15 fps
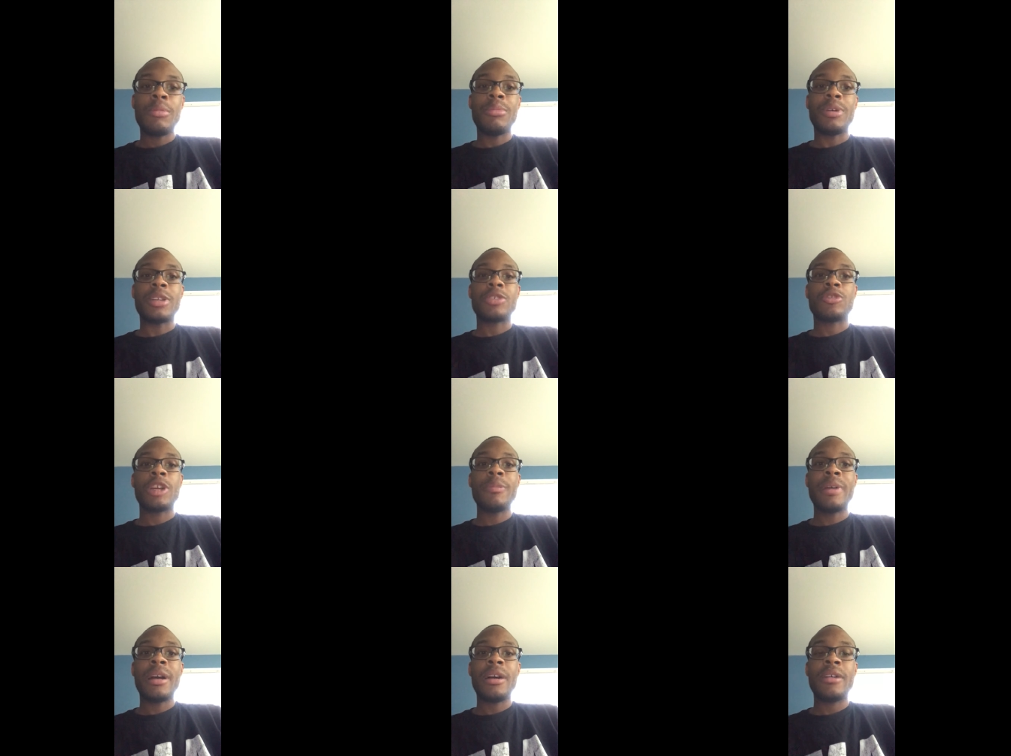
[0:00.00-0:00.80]
But
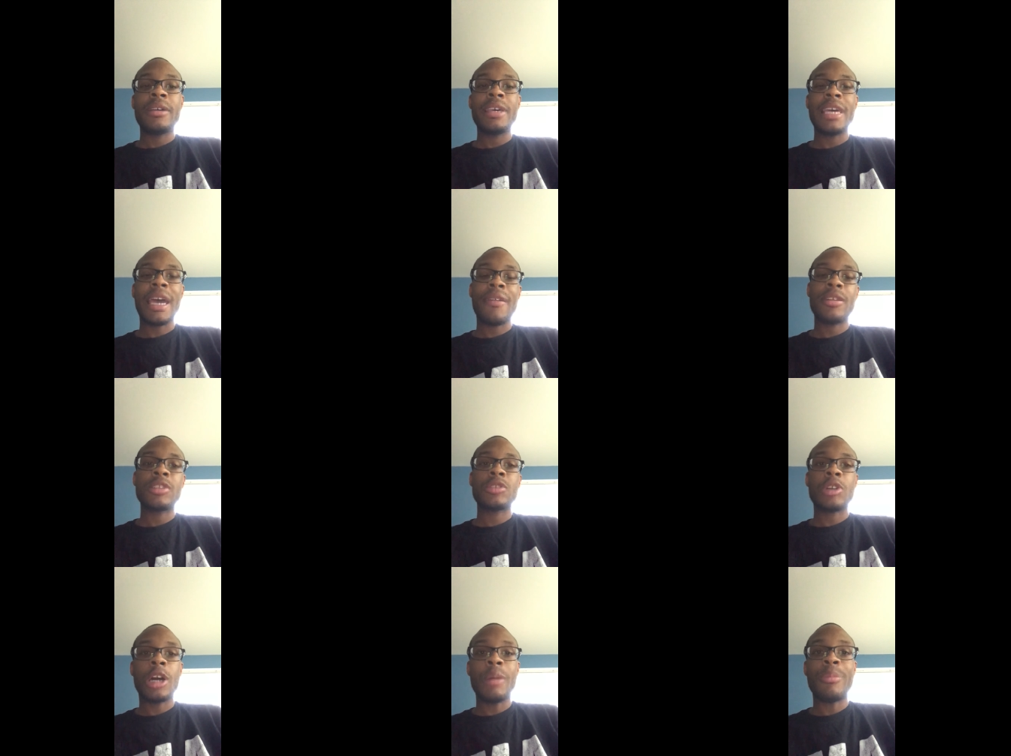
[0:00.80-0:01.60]
Troy Brown, he
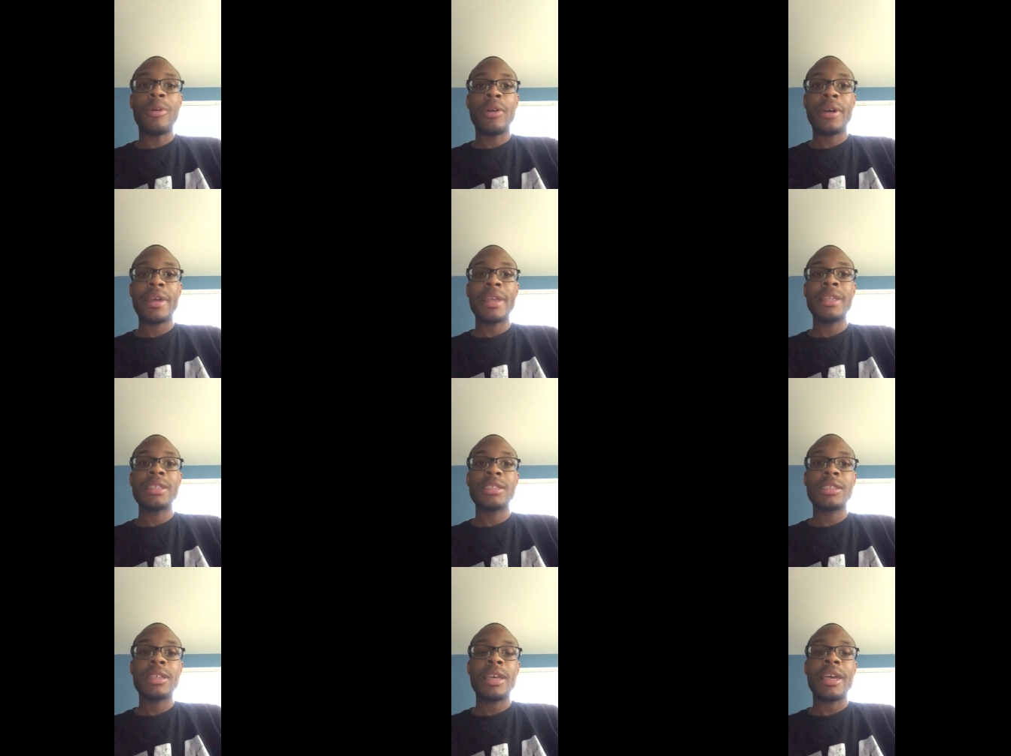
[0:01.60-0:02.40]
averaged 12
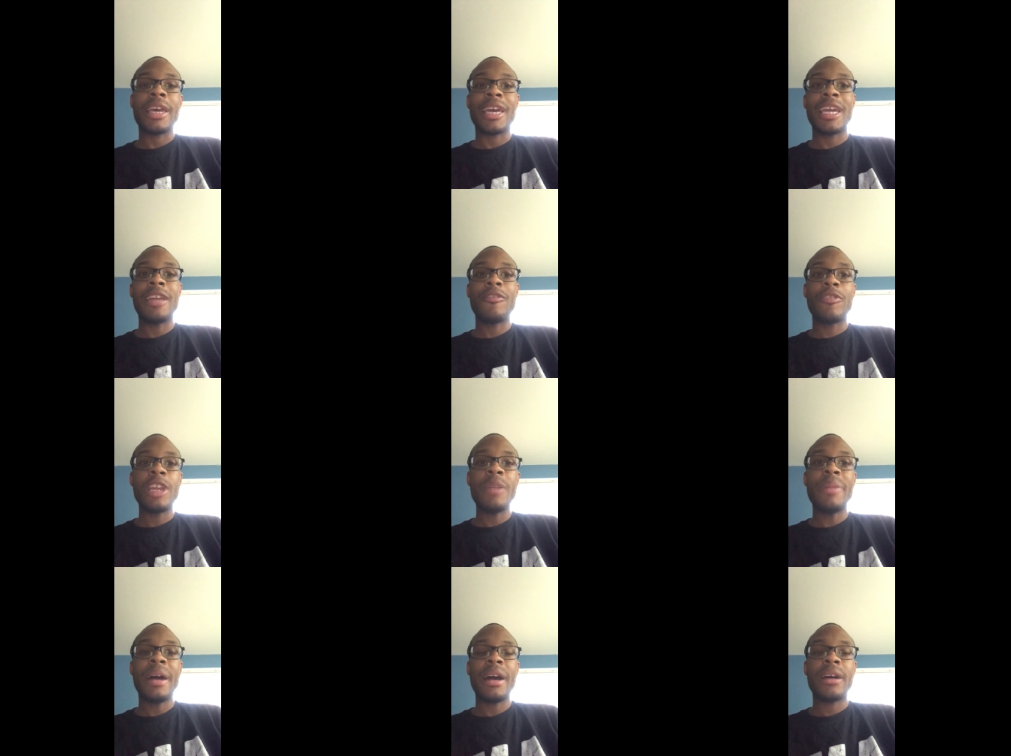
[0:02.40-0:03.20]
points, eight
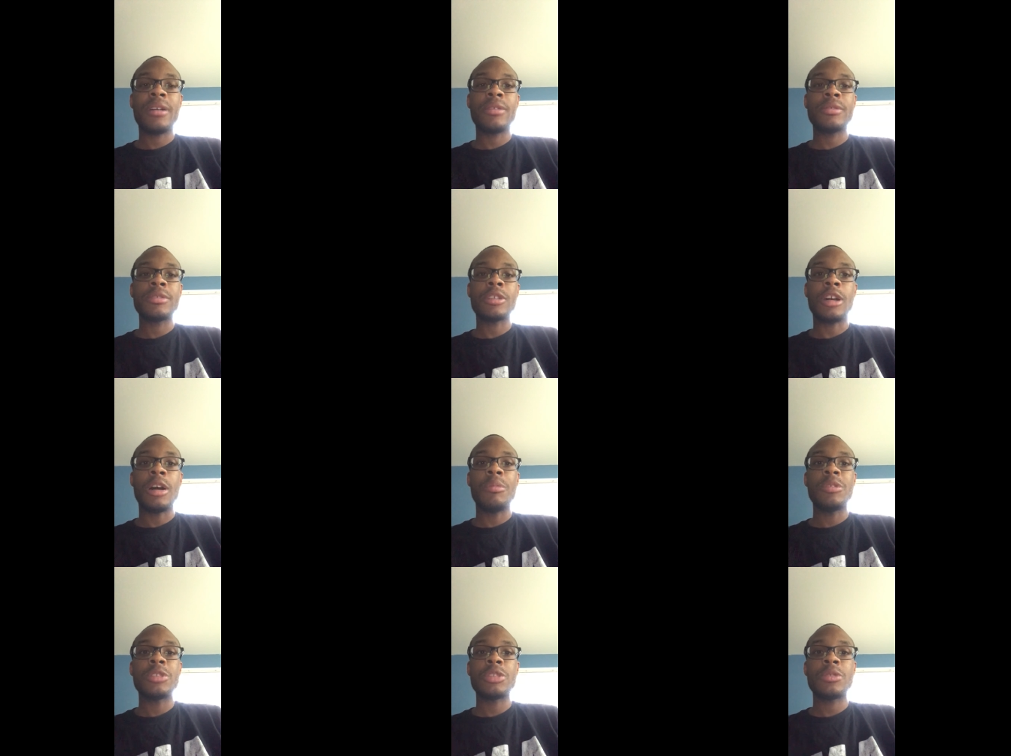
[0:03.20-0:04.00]
rebounds,
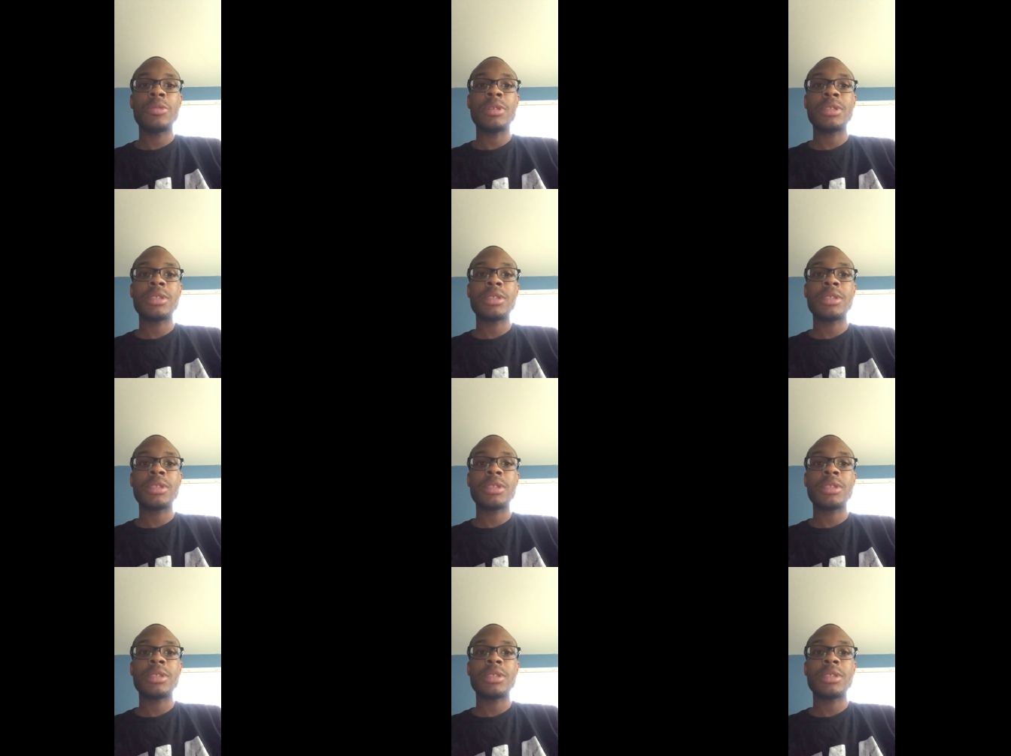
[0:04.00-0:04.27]
almost two